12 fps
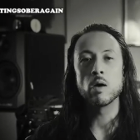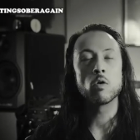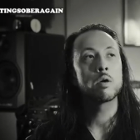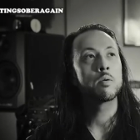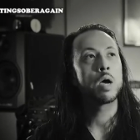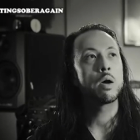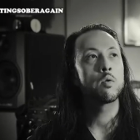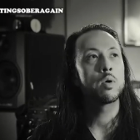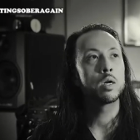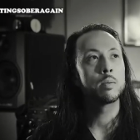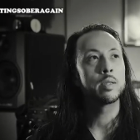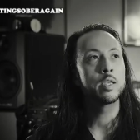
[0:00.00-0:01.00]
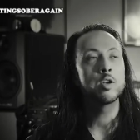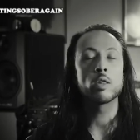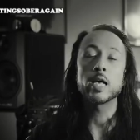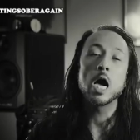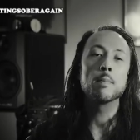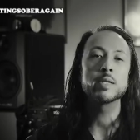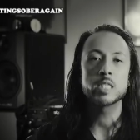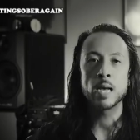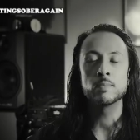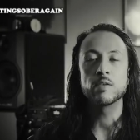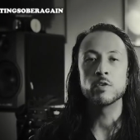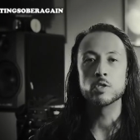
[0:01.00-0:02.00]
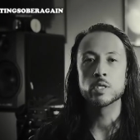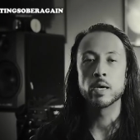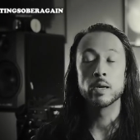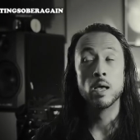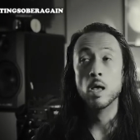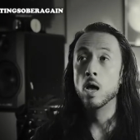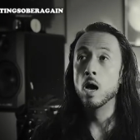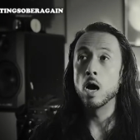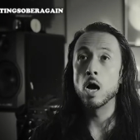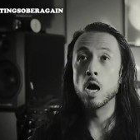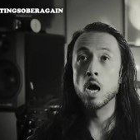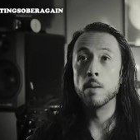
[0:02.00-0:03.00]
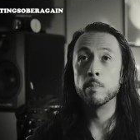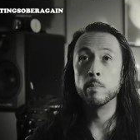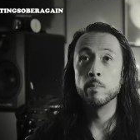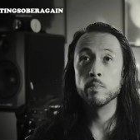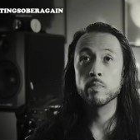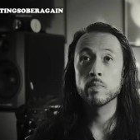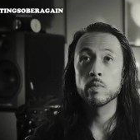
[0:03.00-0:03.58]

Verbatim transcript: I want I wanted to you know like how many times have you said um,